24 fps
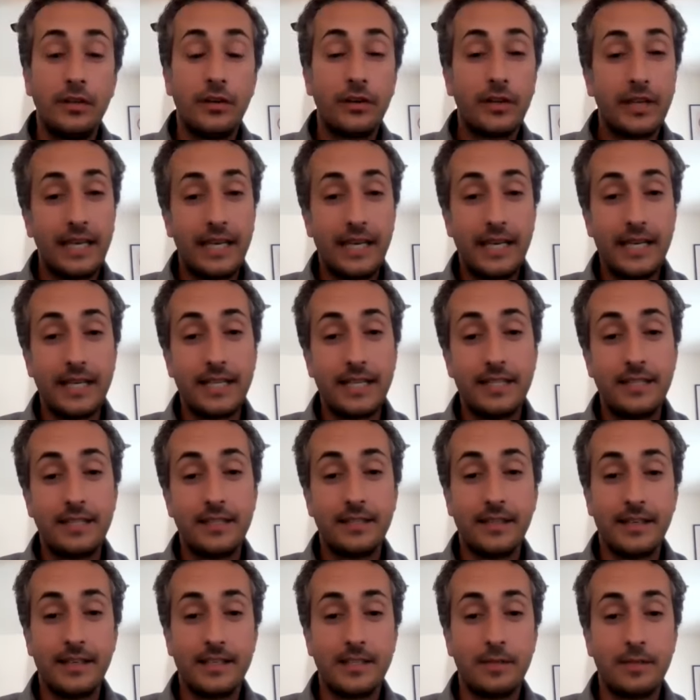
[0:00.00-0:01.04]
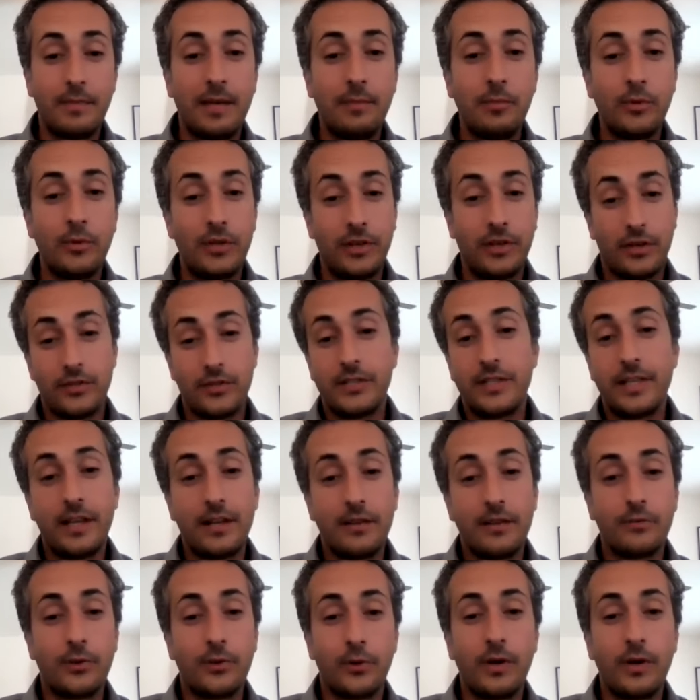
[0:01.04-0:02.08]
your kids, because Meymuna
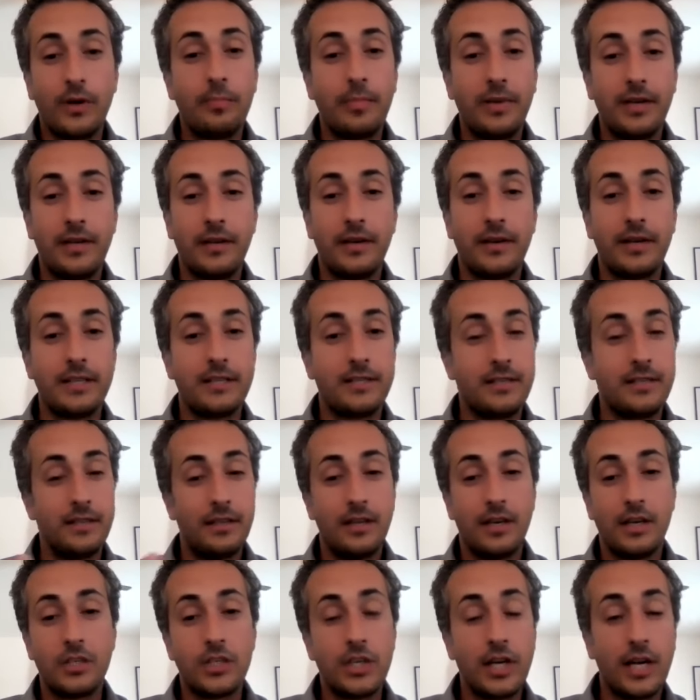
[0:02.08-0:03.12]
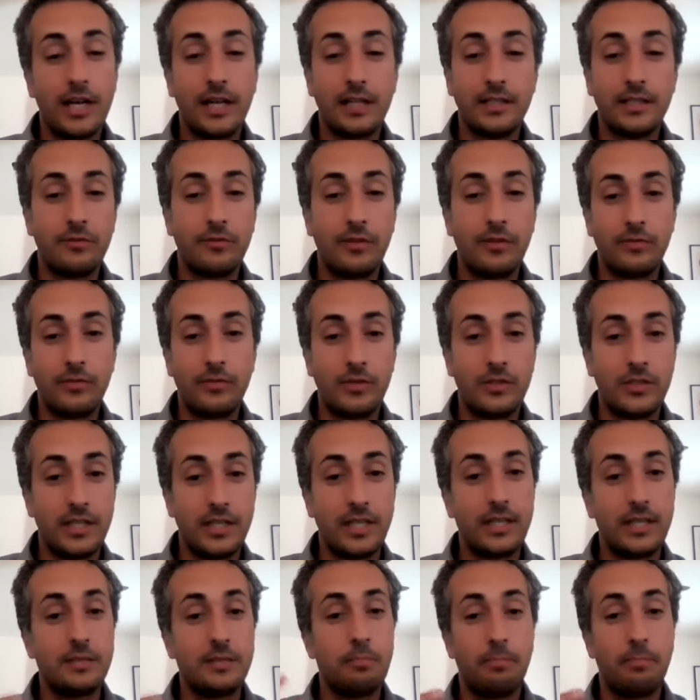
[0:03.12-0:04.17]
herself grew up here as a child of
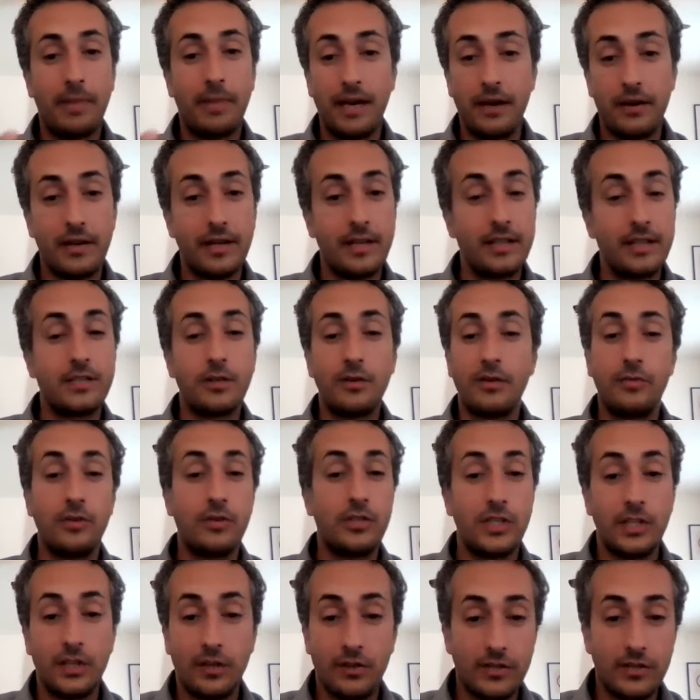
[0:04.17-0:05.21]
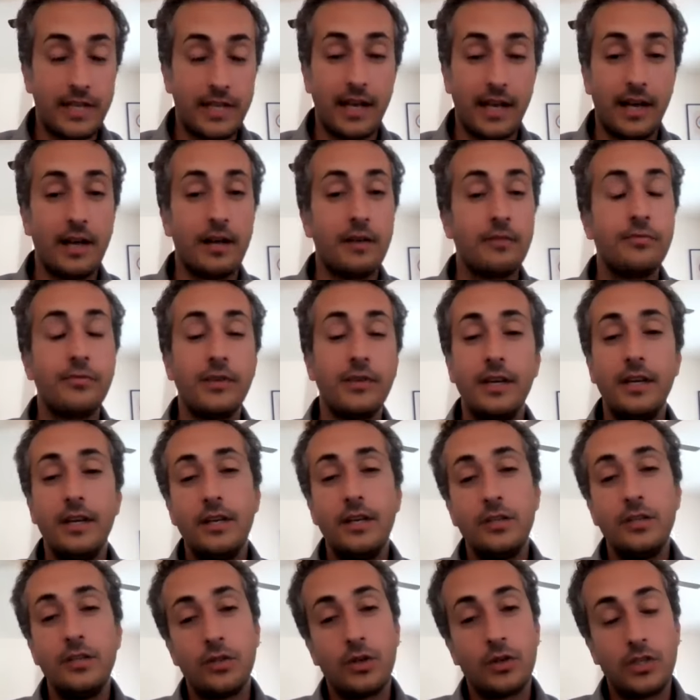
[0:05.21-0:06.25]
refugee parents, a refugee herself.
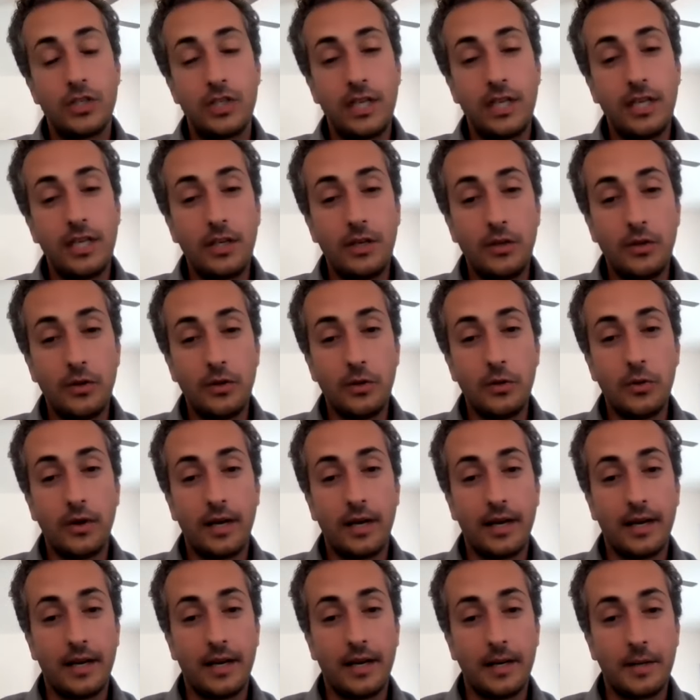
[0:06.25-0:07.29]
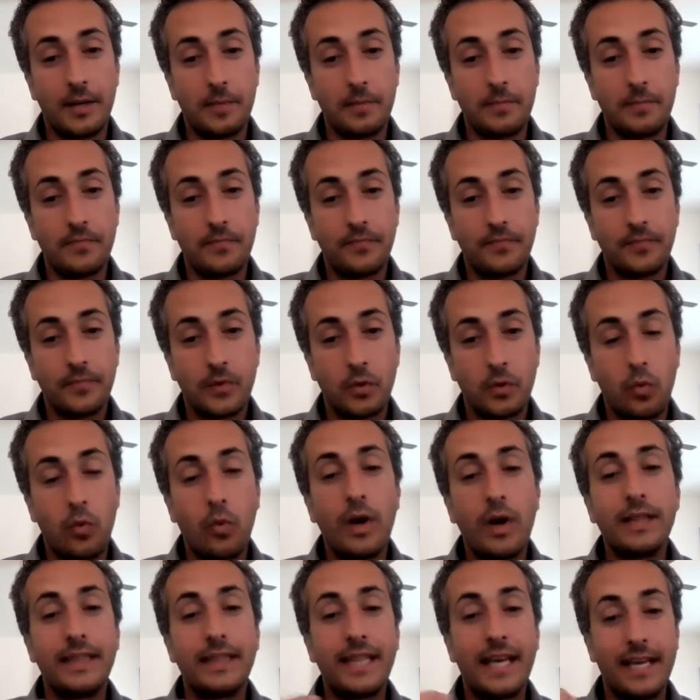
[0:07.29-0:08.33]
So she knew um,
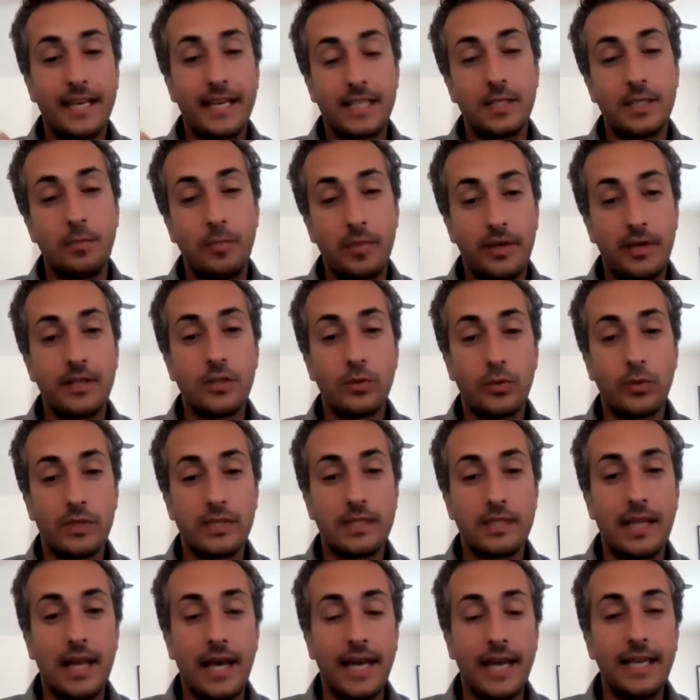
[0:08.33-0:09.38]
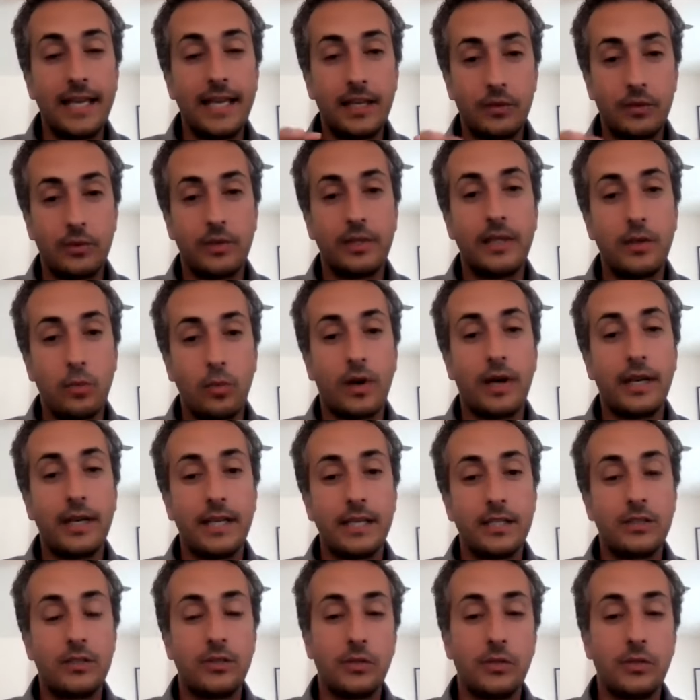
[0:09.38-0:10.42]
what that experience was like and really
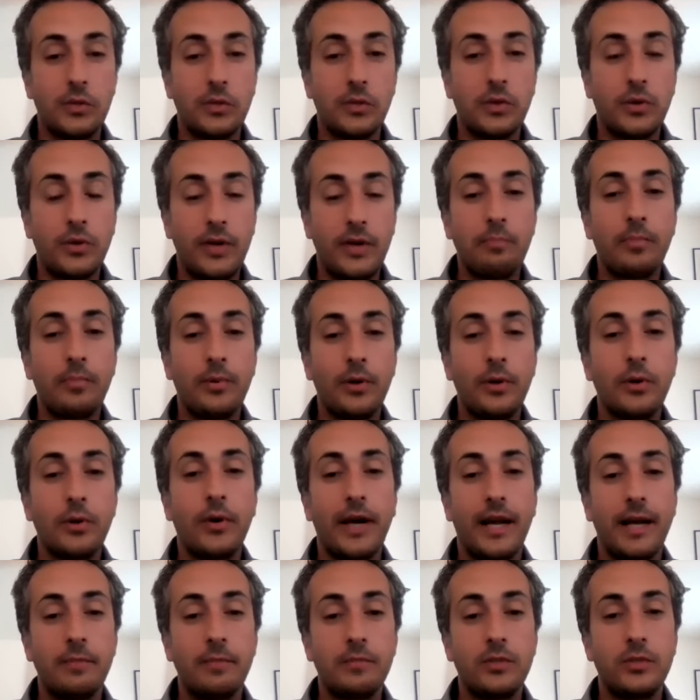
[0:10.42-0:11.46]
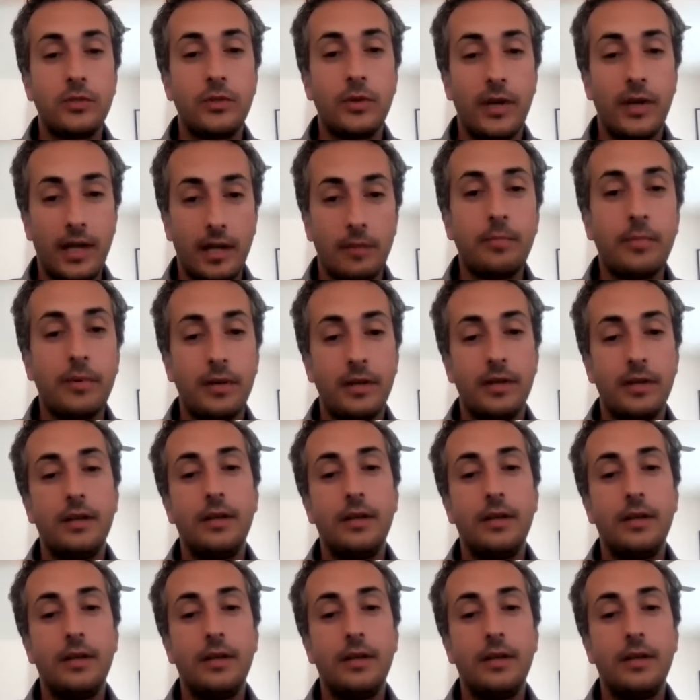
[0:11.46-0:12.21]
wanted to create programs to help